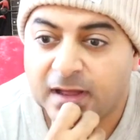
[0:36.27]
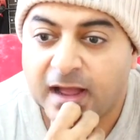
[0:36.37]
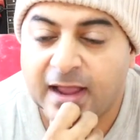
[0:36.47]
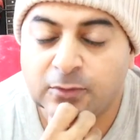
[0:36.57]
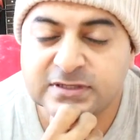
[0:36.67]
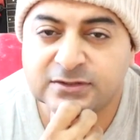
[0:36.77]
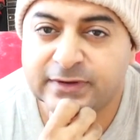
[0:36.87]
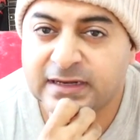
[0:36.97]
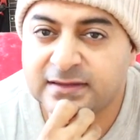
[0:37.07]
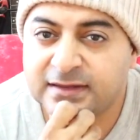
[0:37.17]
I wasn't
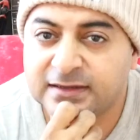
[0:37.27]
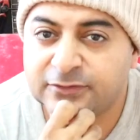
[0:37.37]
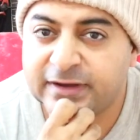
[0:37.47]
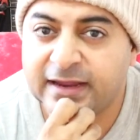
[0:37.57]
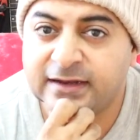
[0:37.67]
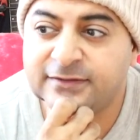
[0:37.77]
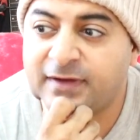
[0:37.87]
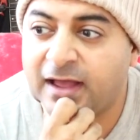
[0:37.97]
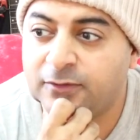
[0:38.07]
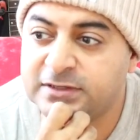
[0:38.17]
doing anything creative.
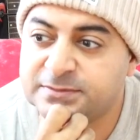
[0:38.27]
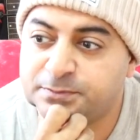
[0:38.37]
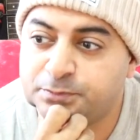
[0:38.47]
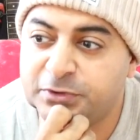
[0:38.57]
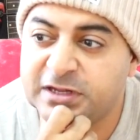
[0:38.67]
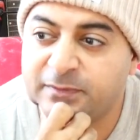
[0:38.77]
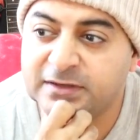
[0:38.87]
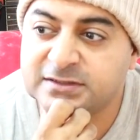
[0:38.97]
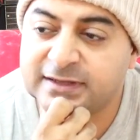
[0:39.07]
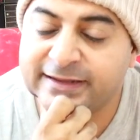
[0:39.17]
I was pretty
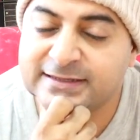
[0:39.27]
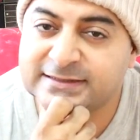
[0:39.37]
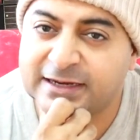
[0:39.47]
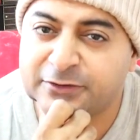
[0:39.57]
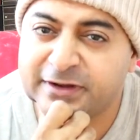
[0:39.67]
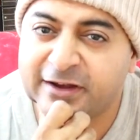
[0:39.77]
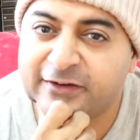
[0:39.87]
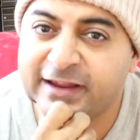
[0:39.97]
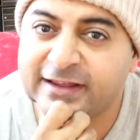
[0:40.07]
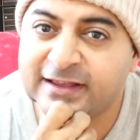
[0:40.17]
much like a
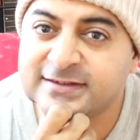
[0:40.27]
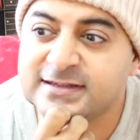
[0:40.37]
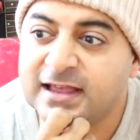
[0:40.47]
secretary, I guess.